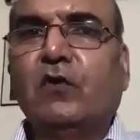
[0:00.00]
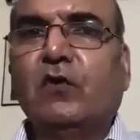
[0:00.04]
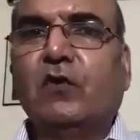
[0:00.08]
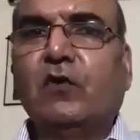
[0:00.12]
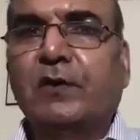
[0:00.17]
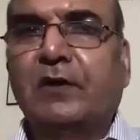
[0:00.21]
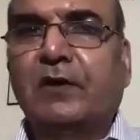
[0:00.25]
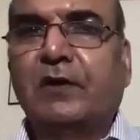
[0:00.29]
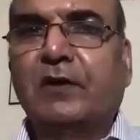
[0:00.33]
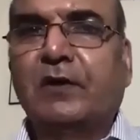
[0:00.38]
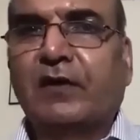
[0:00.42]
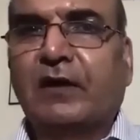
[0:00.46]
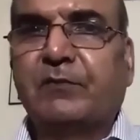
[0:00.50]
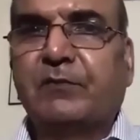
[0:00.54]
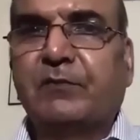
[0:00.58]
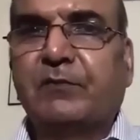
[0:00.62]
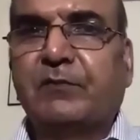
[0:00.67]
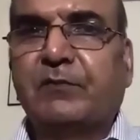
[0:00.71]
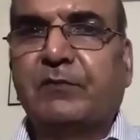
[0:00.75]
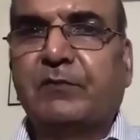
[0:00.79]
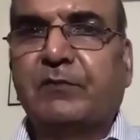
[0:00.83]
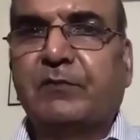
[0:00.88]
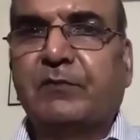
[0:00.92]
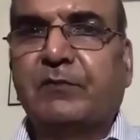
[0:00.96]
4.5%
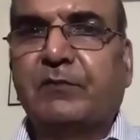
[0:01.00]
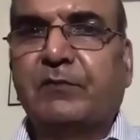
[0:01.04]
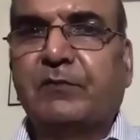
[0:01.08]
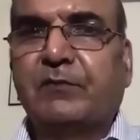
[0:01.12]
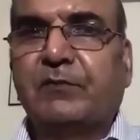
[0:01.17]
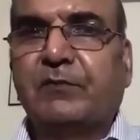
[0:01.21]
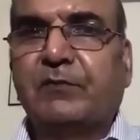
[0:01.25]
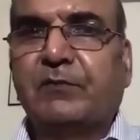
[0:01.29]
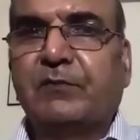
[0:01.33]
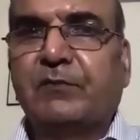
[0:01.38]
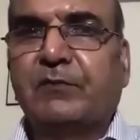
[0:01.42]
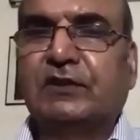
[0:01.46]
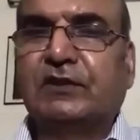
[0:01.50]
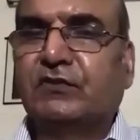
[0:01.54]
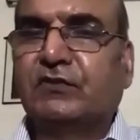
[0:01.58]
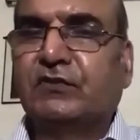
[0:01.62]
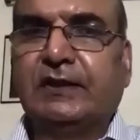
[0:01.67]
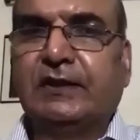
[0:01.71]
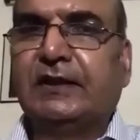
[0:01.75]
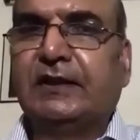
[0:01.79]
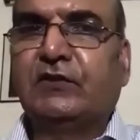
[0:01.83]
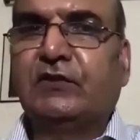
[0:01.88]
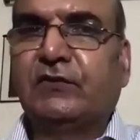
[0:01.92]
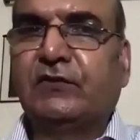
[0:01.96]
to 2020,
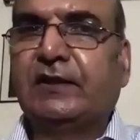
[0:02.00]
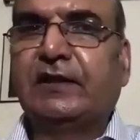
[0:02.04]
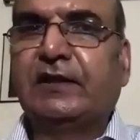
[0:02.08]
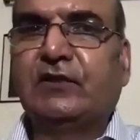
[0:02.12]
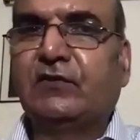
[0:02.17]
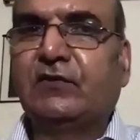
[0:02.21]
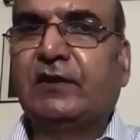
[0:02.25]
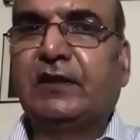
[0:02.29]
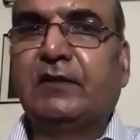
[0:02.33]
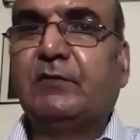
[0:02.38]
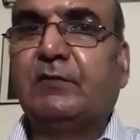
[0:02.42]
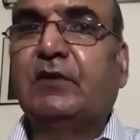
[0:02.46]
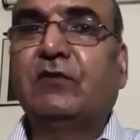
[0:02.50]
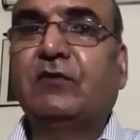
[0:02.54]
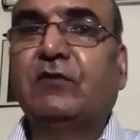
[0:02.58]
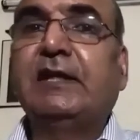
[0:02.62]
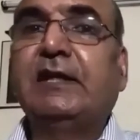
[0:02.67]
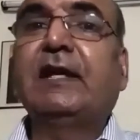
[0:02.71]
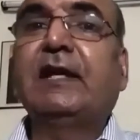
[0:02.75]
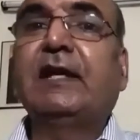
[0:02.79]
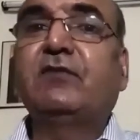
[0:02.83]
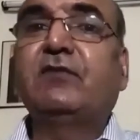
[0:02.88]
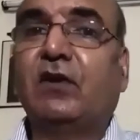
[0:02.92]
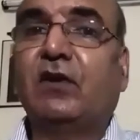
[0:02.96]
2020,
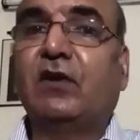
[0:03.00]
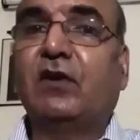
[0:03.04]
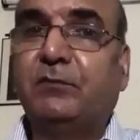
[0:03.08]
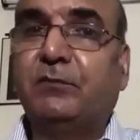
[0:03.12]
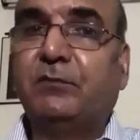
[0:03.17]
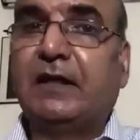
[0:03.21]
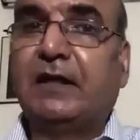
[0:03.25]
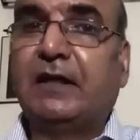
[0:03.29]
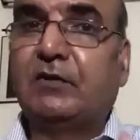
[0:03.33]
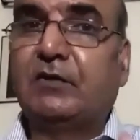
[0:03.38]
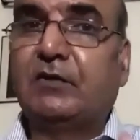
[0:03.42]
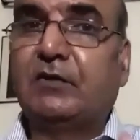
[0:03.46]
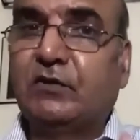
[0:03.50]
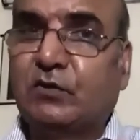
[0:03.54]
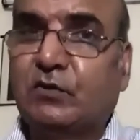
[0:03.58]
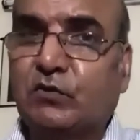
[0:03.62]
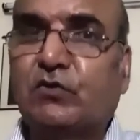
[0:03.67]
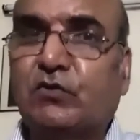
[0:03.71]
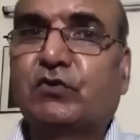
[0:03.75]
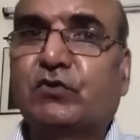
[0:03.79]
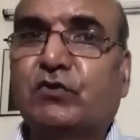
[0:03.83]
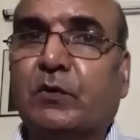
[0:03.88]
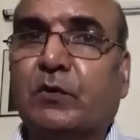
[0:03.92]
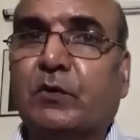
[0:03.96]
but we have not been able to
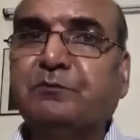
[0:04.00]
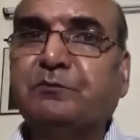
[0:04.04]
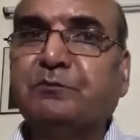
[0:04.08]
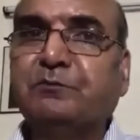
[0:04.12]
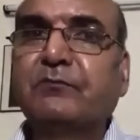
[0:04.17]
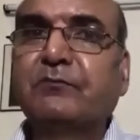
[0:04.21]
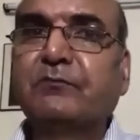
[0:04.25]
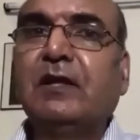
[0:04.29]
do so.